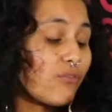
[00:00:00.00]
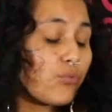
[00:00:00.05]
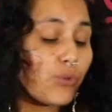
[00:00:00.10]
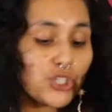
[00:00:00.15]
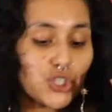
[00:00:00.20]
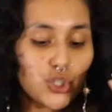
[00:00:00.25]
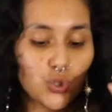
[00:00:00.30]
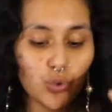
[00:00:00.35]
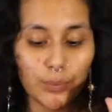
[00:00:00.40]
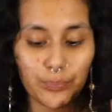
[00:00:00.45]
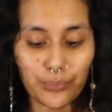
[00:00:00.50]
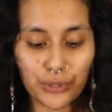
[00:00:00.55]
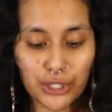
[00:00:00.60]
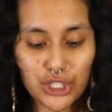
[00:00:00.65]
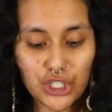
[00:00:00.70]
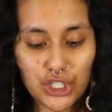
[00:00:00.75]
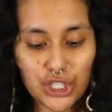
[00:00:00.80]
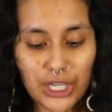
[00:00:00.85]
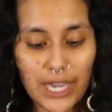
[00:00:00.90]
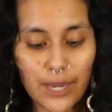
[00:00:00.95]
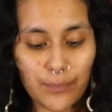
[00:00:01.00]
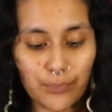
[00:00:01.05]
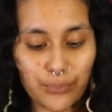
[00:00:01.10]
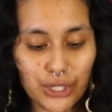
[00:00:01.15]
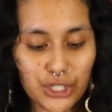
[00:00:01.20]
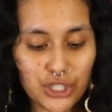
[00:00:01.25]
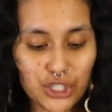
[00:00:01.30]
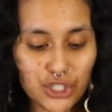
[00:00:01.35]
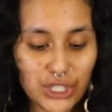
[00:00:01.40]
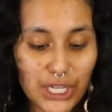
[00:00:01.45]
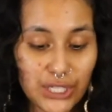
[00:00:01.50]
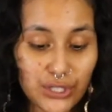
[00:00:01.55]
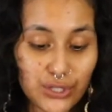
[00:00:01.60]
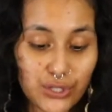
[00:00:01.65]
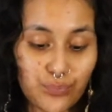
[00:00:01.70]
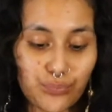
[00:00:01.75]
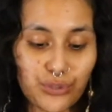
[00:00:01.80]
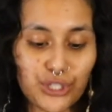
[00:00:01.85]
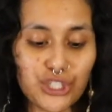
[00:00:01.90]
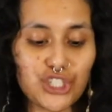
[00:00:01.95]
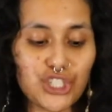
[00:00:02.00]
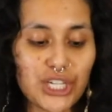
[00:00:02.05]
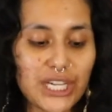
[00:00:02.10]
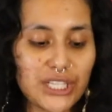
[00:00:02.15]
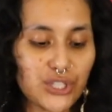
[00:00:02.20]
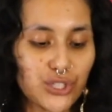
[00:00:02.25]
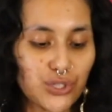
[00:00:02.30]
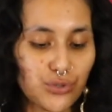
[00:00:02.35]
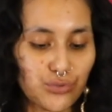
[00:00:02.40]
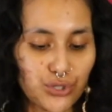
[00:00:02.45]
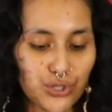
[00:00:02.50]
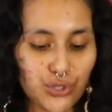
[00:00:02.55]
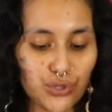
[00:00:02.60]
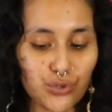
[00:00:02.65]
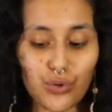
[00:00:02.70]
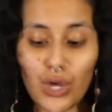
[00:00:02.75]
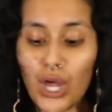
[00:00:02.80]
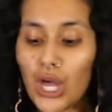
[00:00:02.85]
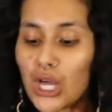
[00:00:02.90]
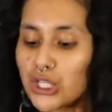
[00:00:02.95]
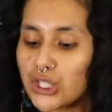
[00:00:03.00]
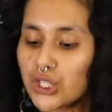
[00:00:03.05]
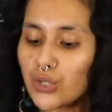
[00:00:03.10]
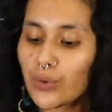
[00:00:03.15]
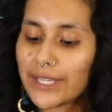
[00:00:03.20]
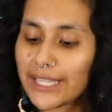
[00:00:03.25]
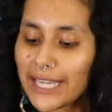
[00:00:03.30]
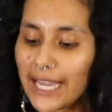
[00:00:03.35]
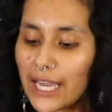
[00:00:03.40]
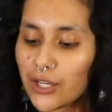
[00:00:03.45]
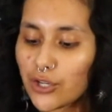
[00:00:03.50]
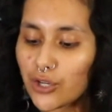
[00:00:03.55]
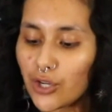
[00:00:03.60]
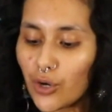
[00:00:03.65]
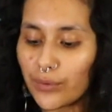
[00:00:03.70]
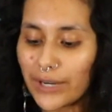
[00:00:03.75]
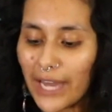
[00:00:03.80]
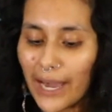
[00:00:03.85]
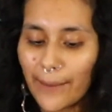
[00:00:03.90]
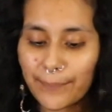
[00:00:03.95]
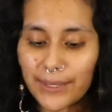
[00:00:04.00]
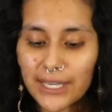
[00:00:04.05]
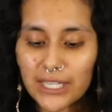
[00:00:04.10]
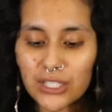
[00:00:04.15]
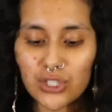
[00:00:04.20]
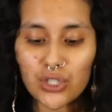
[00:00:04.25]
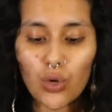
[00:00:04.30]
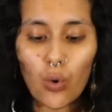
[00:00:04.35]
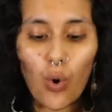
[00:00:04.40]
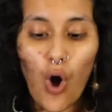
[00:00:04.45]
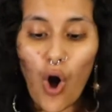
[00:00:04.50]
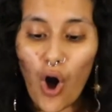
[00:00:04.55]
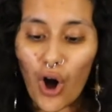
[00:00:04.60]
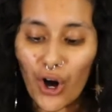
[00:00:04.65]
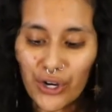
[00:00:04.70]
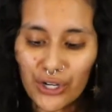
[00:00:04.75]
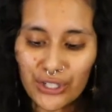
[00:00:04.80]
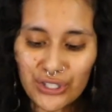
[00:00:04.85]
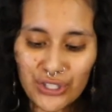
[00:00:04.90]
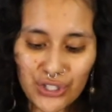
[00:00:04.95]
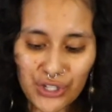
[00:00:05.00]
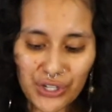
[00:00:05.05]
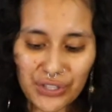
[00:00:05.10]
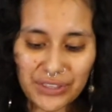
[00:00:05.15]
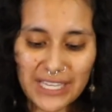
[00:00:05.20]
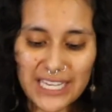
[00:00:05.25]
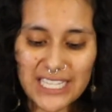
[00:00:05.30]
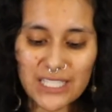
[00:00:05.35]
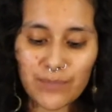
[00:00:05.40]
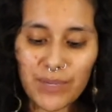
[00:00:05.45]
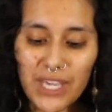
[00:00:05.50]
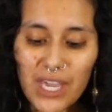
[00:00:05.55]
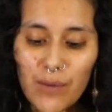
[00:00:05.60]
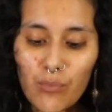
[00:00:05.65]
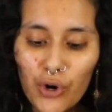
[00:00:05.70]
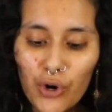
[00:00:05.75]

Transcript: what you appreciates you too. So again, you know, not being so hard on certain things, being more